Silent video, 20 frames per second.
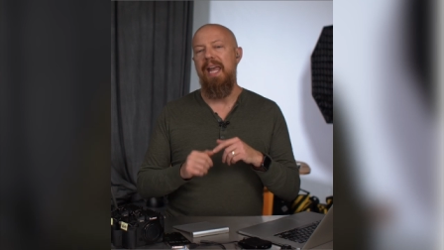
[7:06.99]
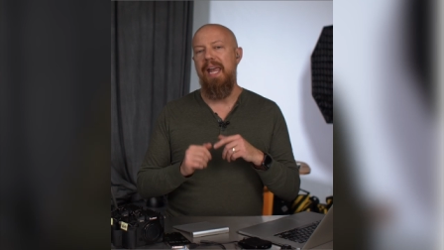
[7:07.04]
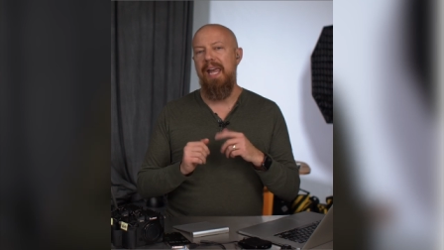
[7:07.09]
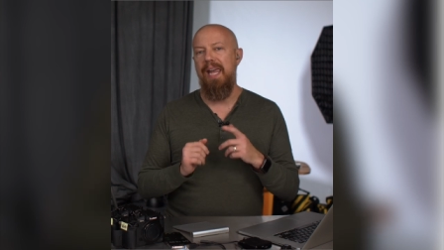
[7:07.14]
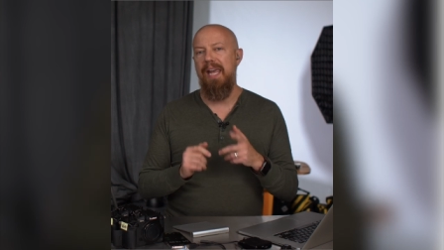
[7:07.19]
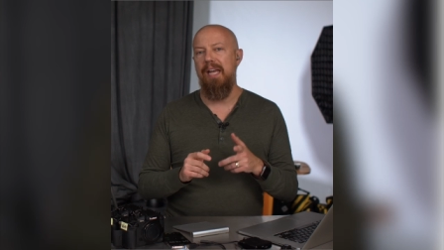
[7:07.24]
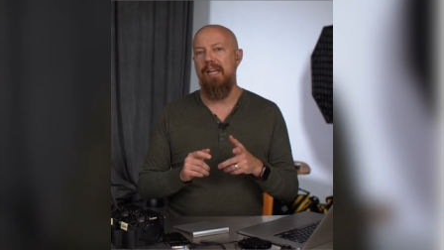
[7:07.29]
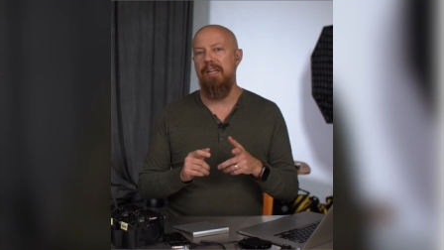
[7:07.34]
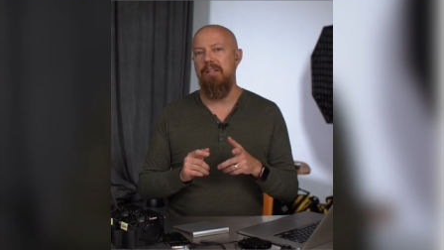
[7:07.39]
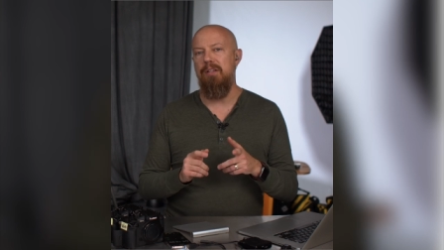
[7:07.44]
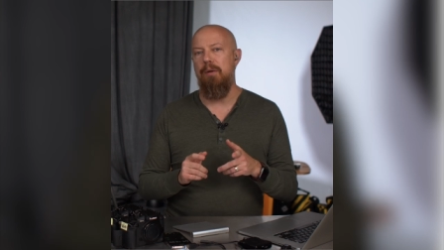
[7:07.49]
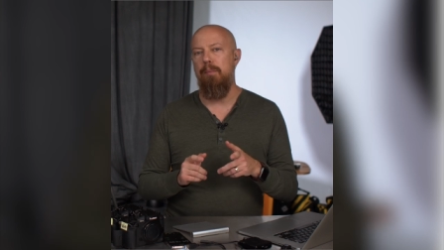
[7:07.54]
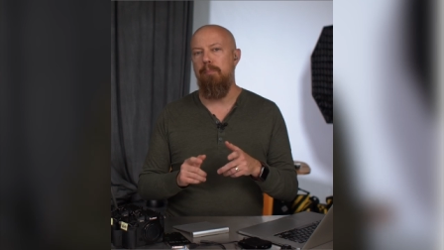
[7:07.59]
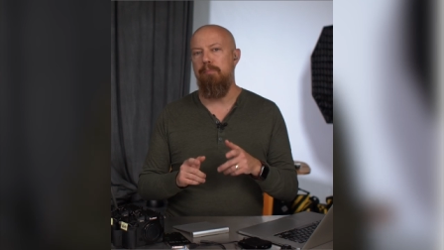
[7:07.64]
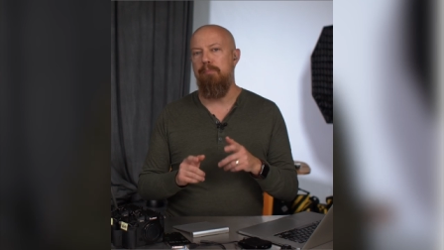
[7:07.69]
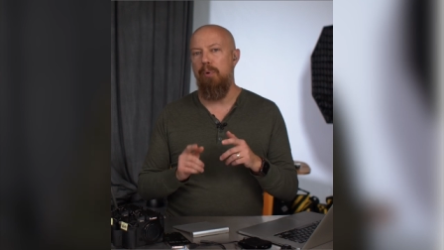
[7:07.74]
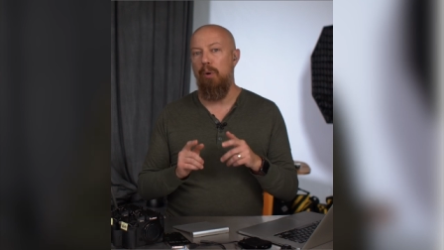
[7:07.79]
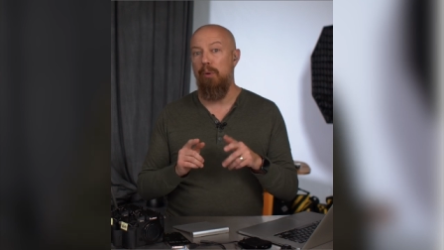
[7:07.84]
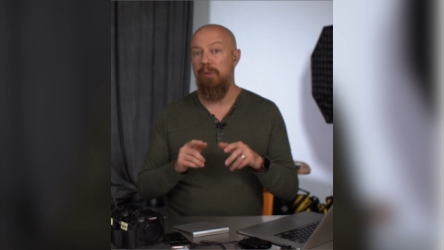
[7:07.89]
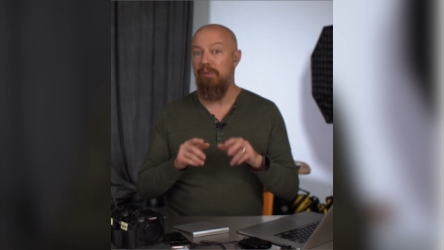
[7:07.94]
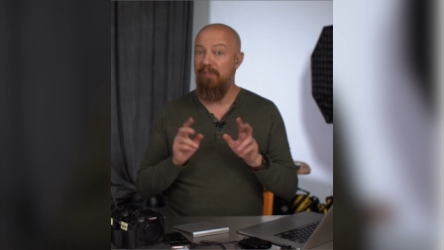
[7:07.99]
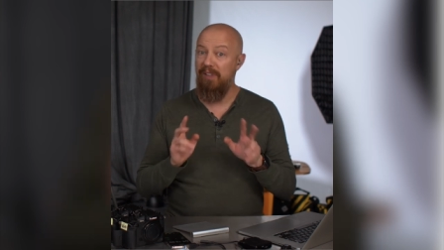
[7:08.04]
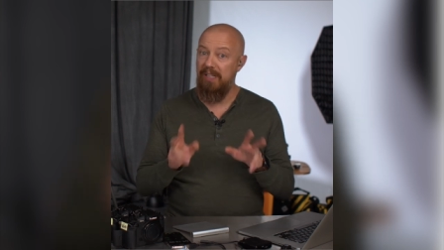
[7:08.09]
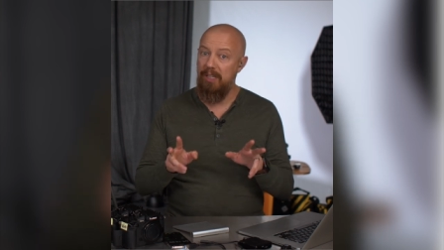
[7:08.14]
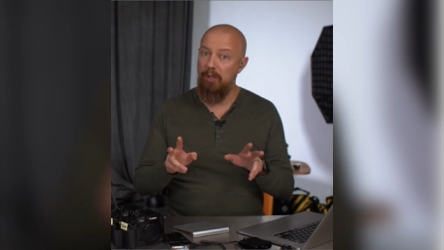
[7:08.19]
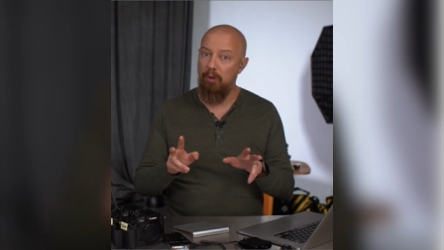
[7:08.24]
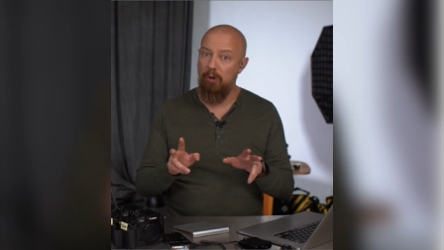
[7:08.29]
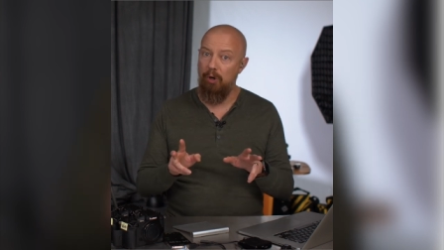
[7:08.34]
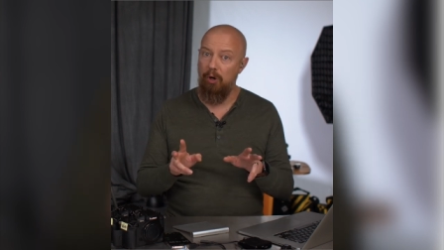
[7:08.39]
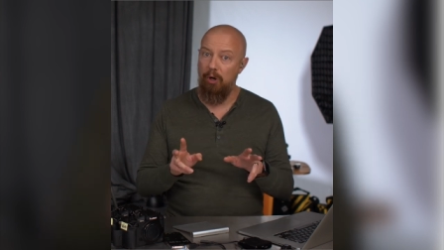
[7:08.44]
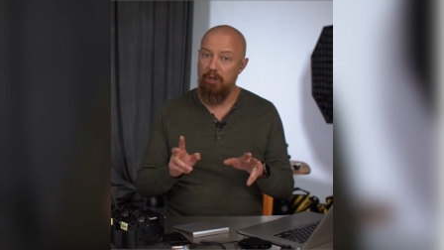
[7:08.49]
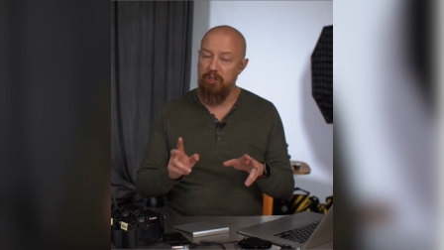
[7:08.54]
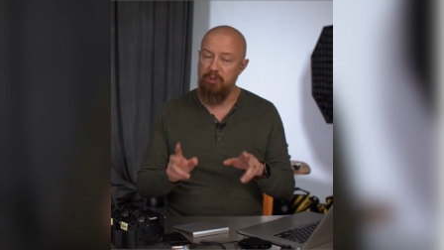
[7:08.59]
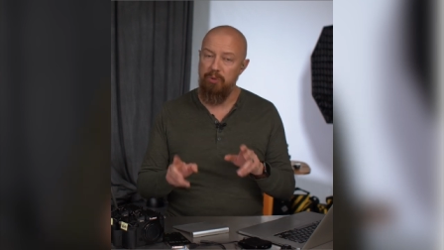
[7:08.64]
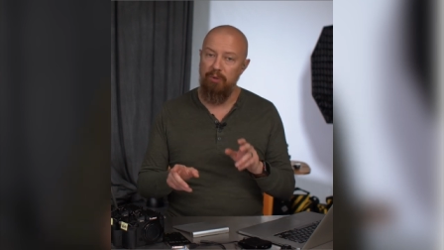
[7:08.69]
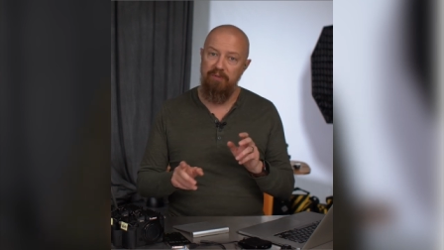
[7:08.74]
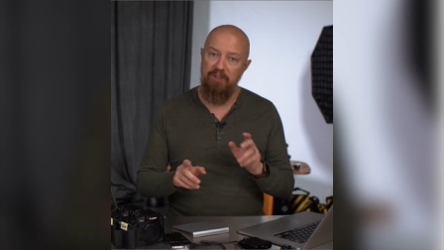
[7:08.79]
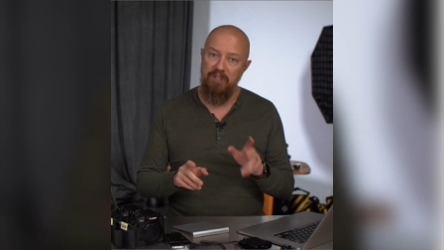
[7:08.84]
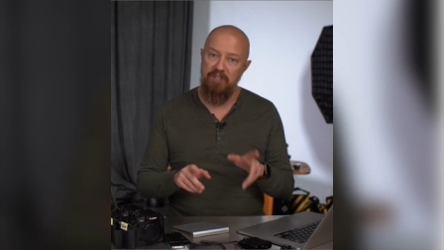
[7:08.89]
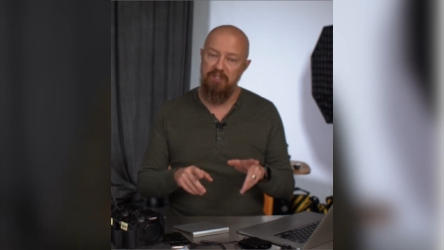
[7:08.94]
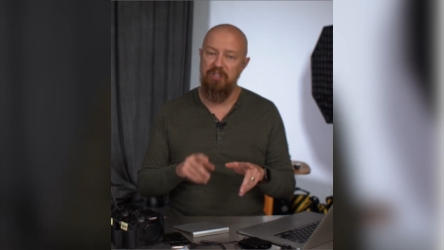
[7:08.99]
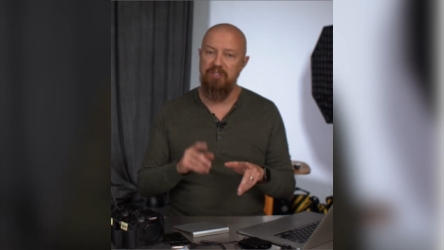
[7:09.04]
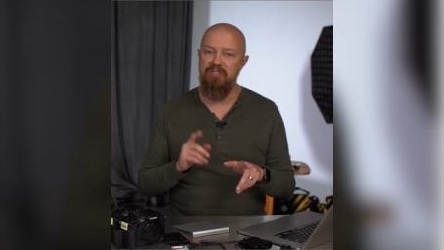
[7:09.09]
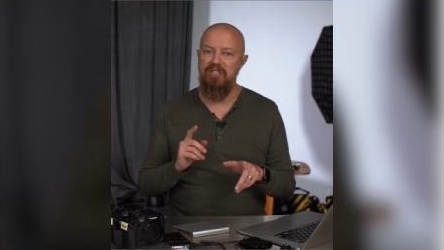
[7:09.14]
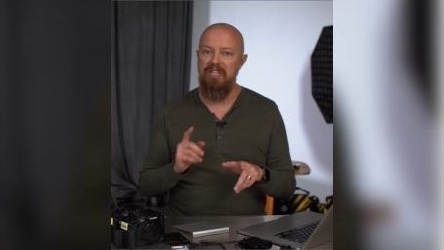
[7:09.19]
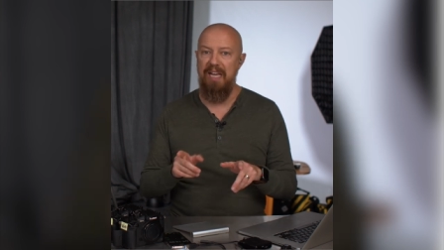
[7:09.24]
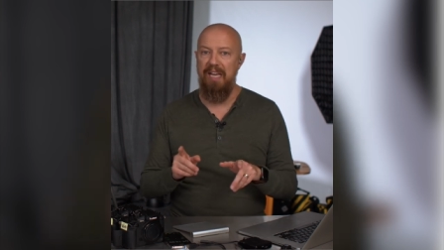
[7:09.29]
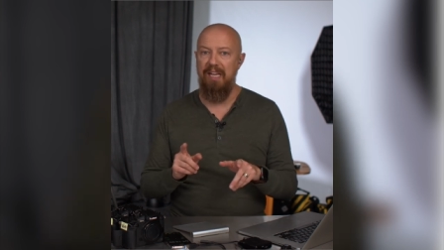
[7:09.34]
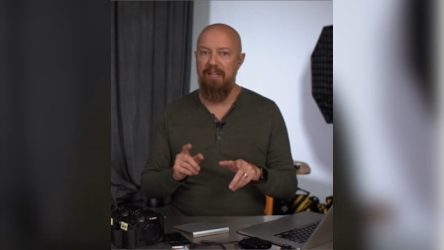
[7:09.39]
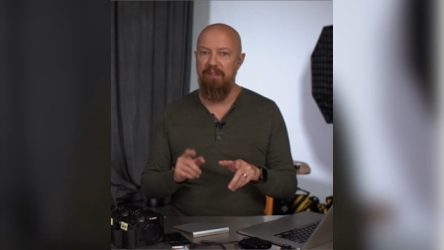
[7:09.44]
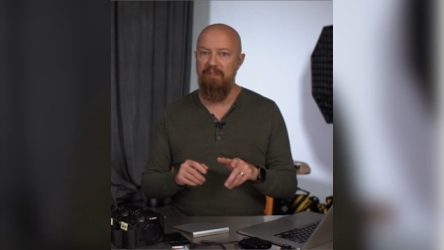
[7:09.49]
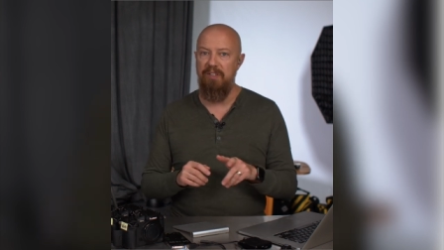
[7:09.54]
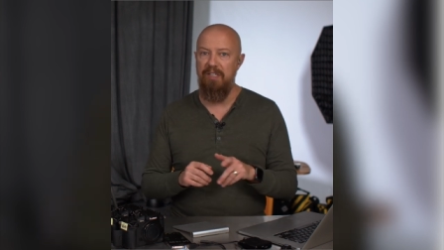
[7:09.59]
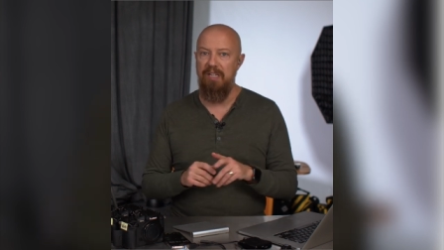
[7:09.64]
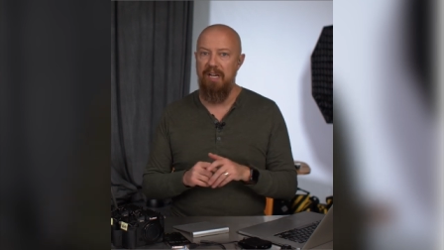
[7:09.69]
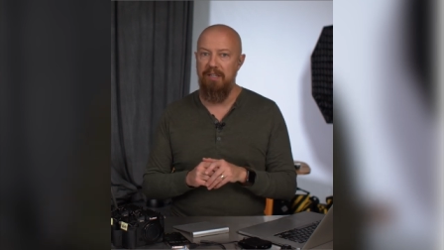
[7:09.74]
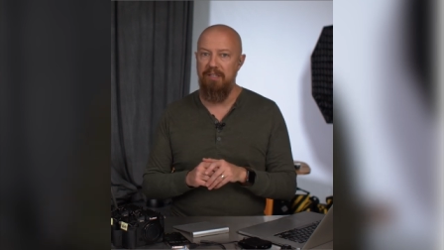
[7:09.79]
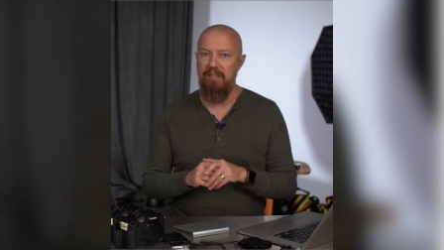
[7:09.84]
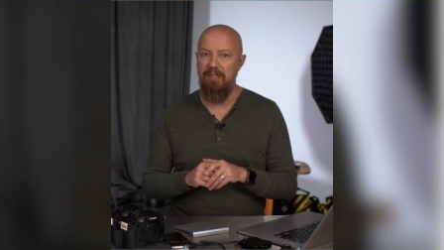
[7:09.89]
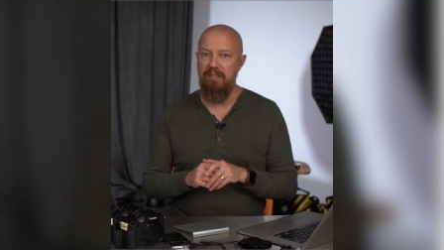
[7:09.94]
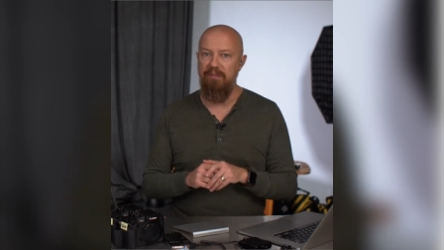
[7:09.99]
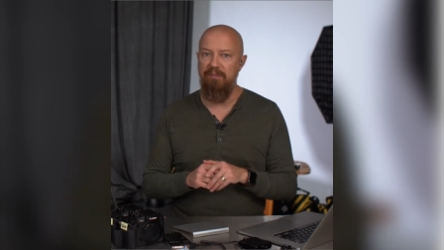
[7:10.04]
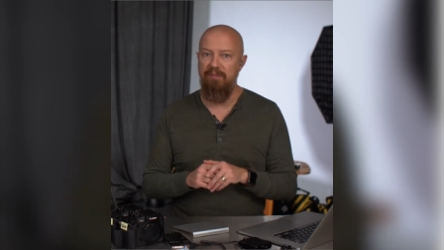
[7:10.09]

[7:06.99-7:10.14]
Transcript: and both video cards, so a V60 and a V90